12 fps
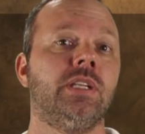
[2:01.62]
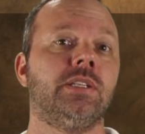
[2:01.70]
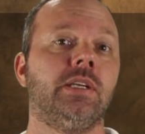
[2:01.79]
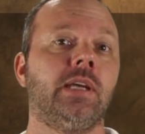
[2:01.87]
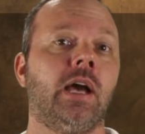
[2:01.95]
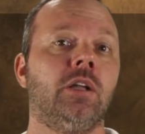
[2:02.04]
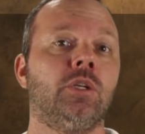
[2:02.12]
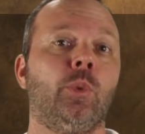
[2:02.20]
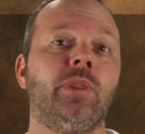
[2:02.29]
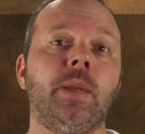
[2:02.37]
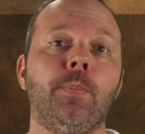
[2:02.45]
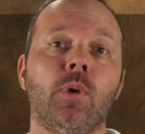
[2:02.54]
this encounter
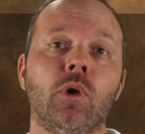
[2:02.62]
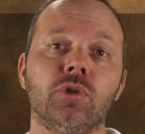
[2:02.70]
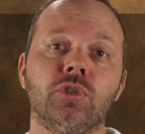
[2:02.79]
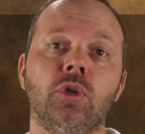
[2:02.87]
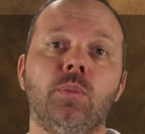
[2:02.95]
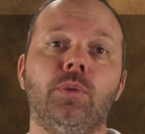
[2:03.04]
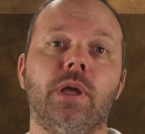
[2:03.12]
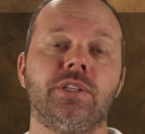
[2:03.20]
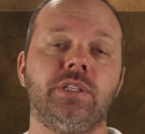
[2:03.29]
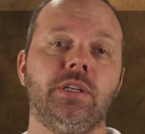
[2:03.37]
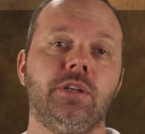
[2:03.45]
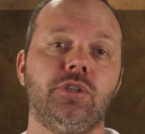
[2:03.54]
with a personal
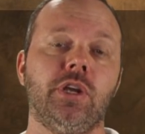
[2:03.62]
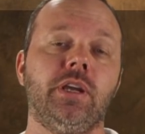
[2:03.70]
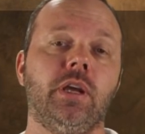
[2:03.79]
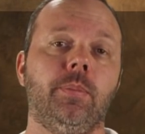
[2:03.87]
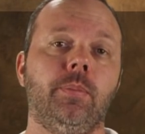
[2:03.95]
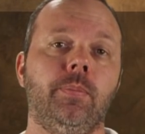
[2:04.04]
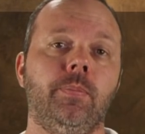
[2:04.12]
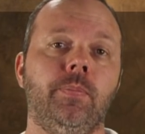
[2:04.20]
blessing to Jacob.